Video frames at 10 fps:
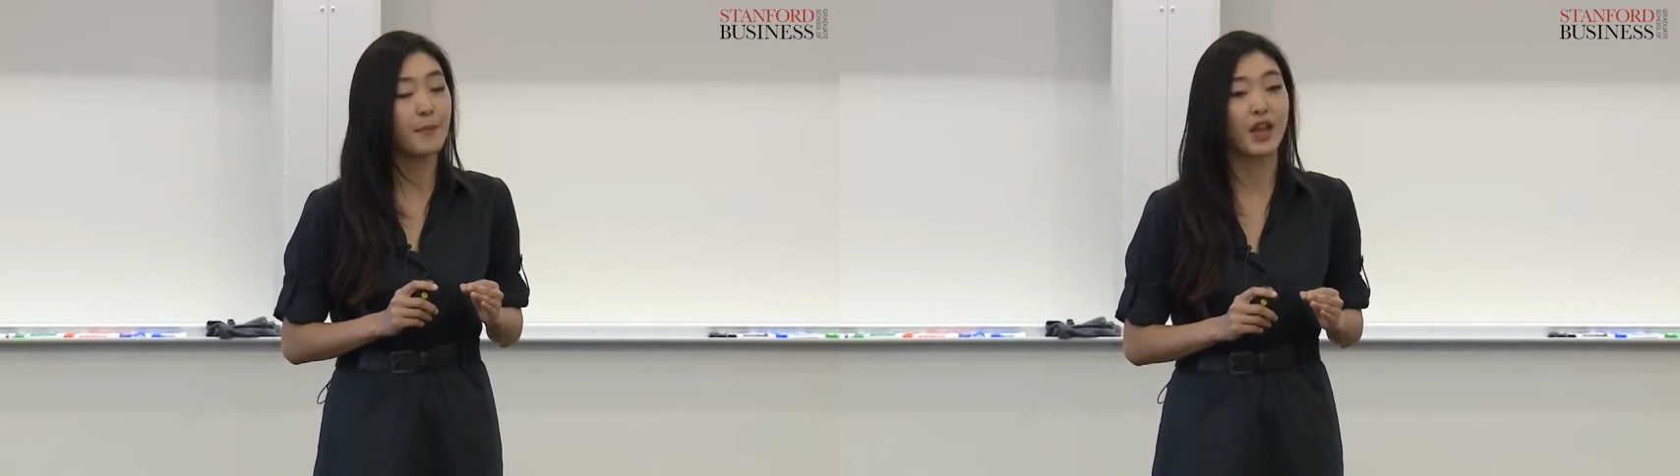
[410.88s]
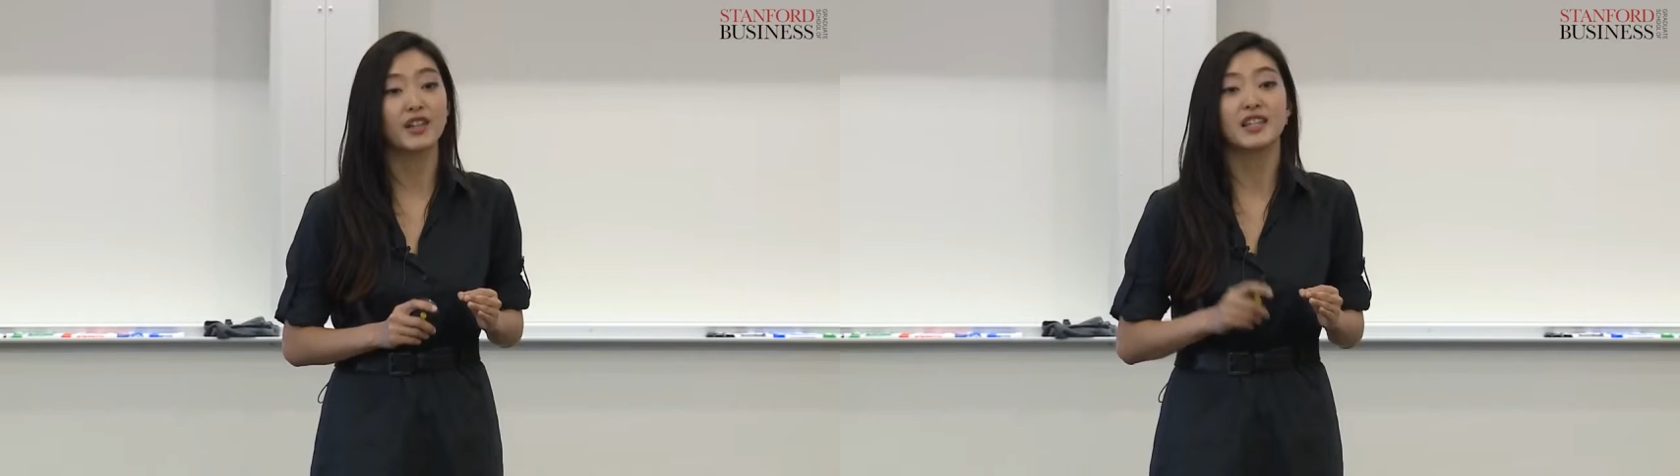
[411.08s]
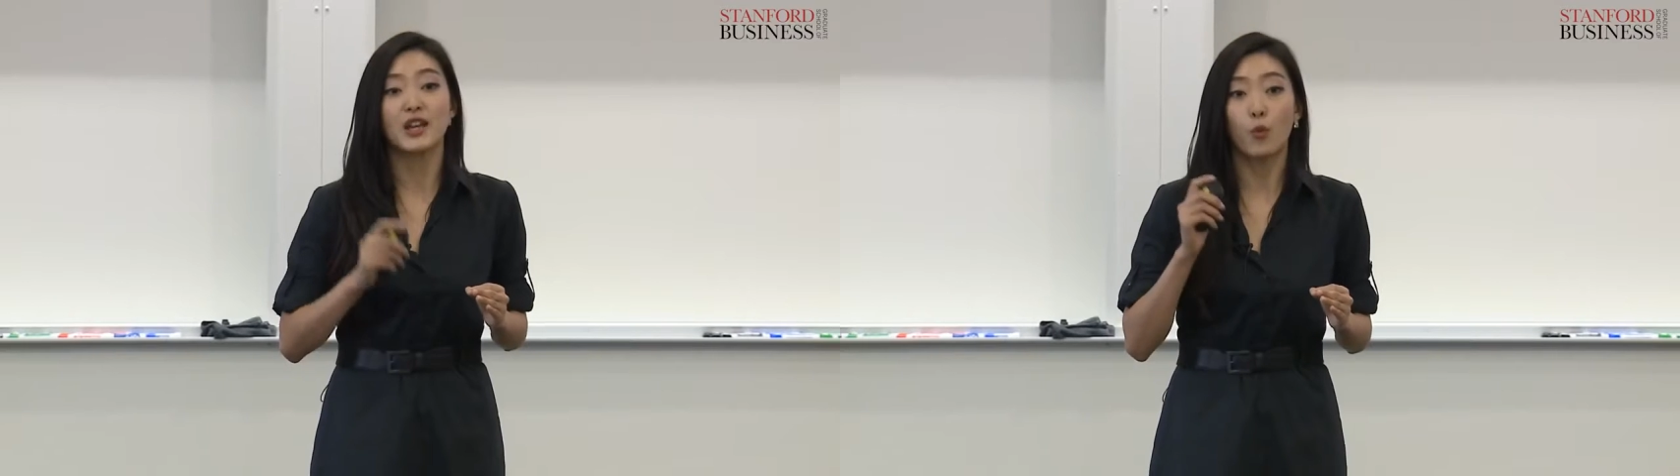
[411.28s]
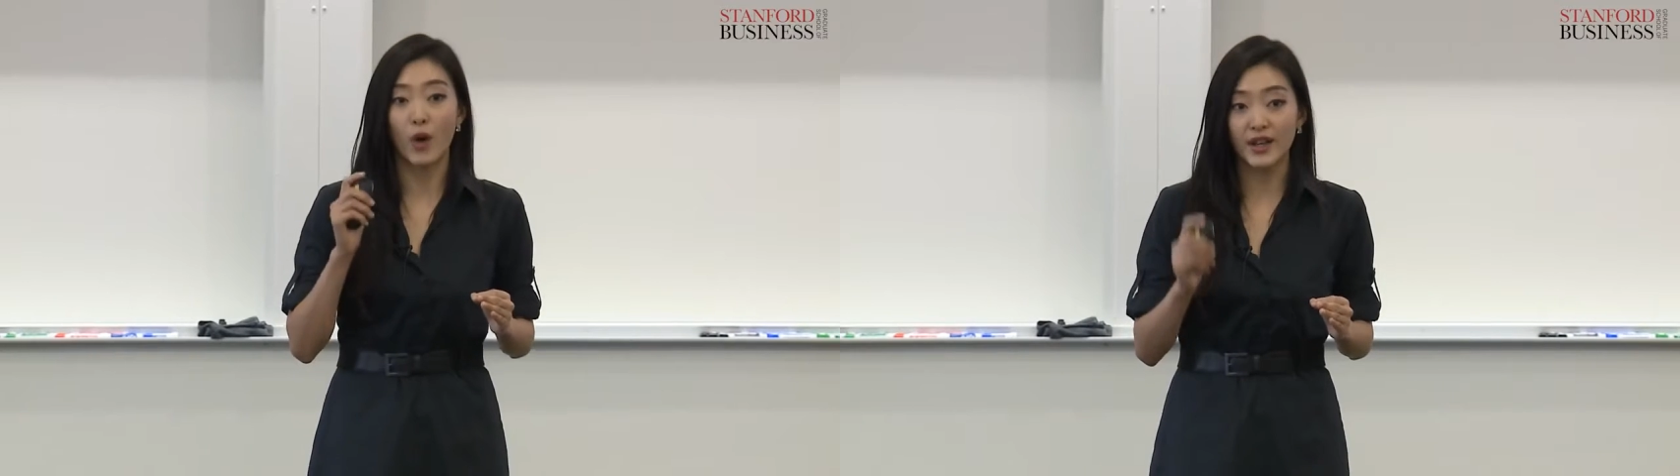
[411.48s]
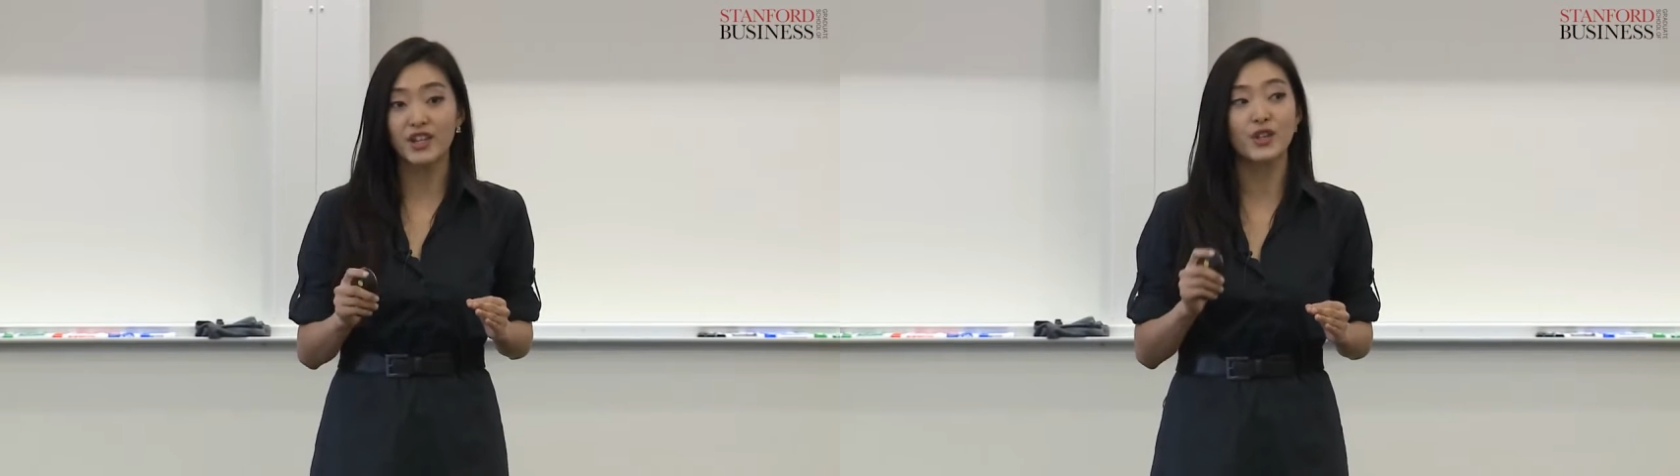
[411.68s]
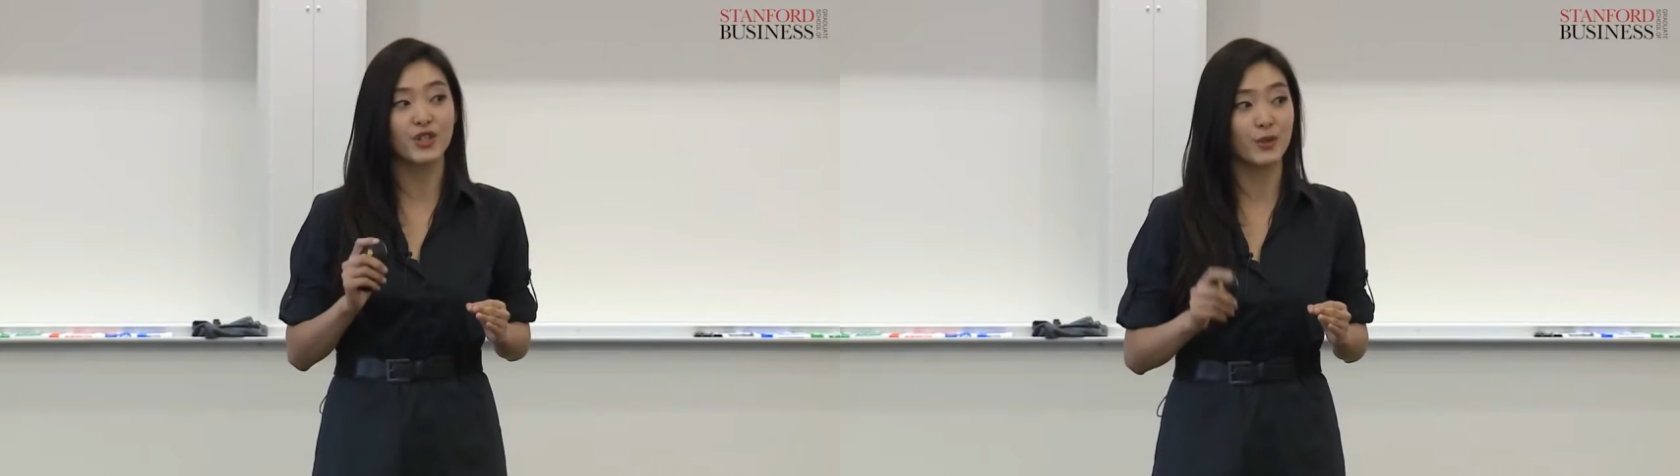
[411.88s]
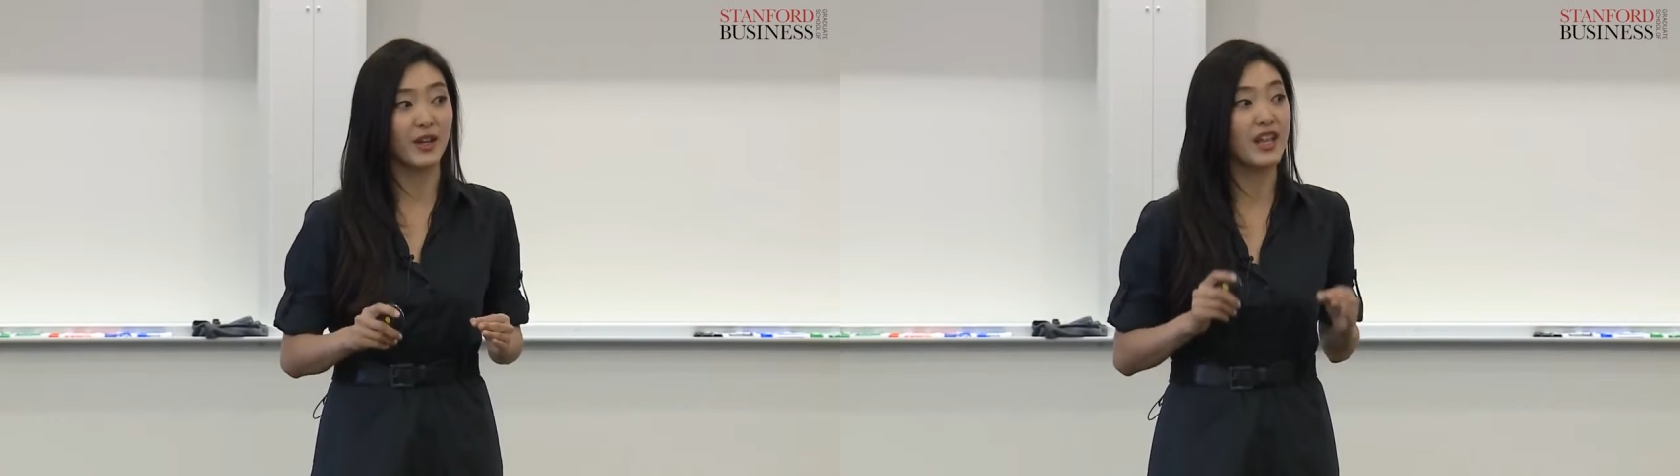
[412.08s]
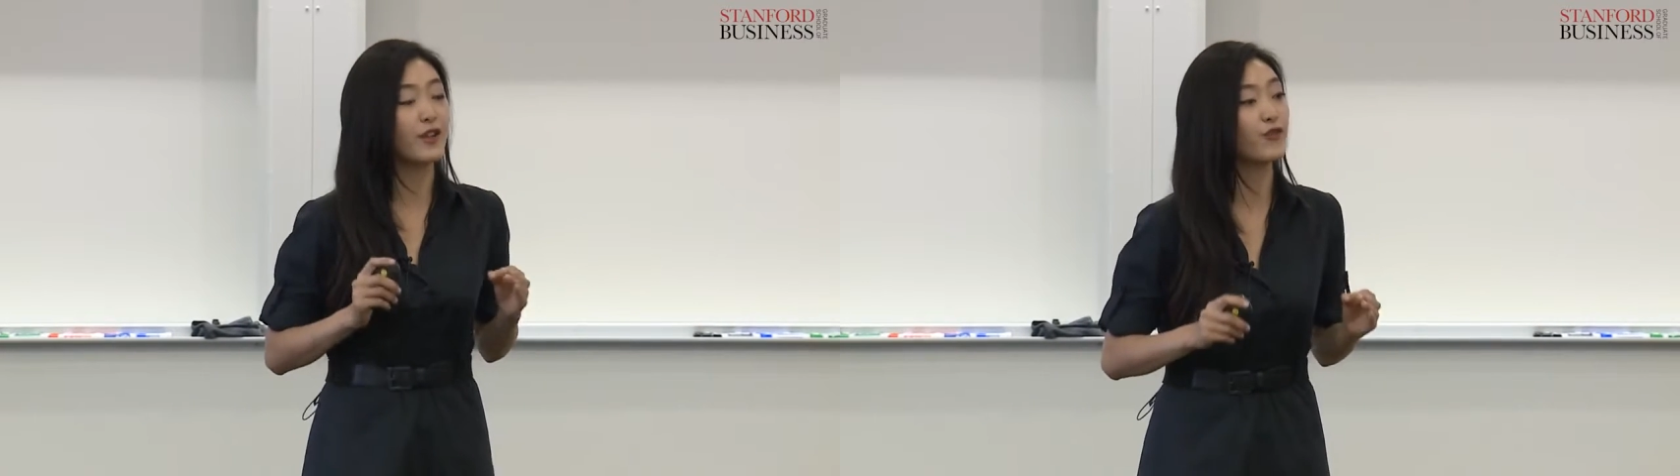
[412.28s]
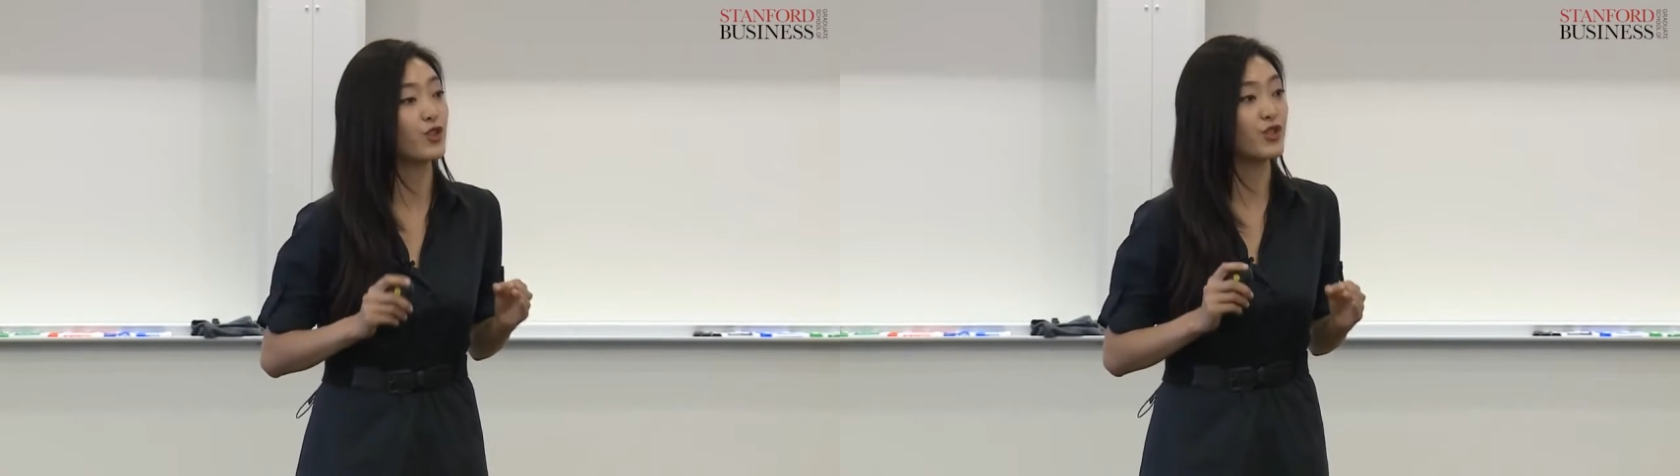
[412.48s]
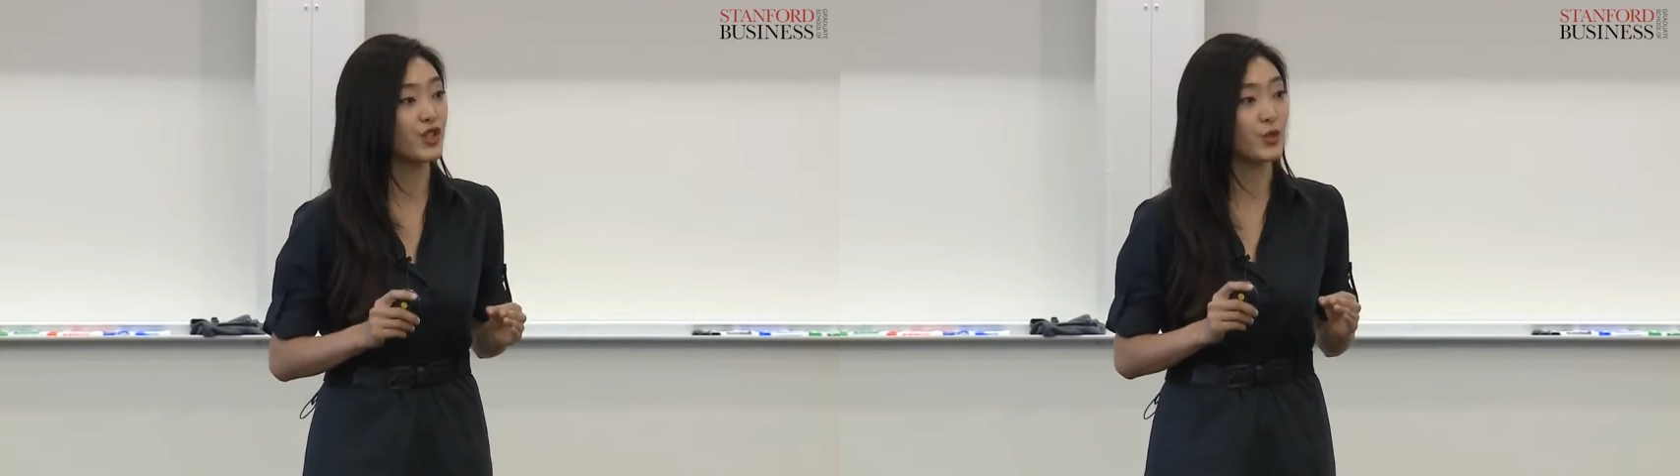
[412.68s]
Because when you do, and if
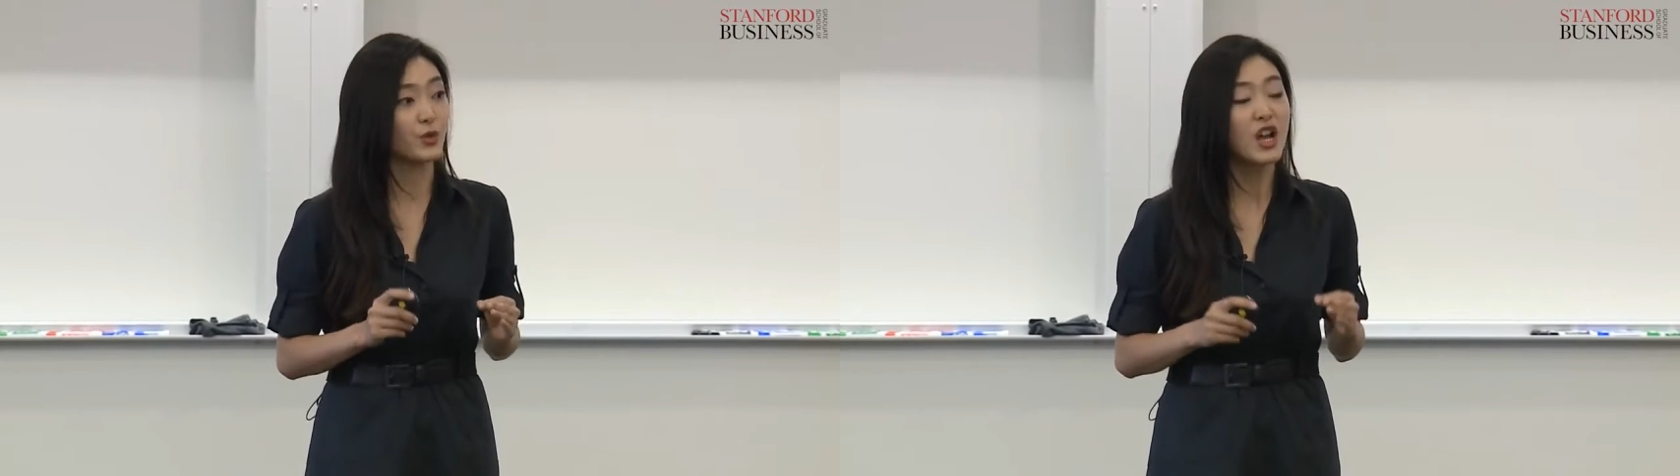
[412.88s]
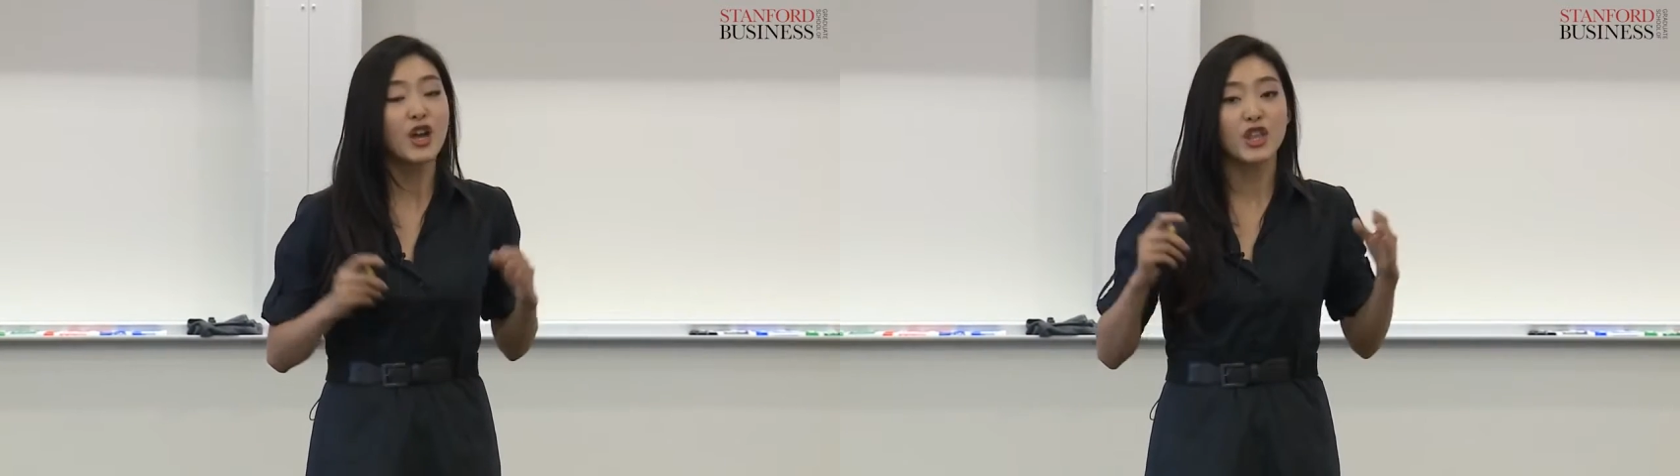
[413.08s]
you do,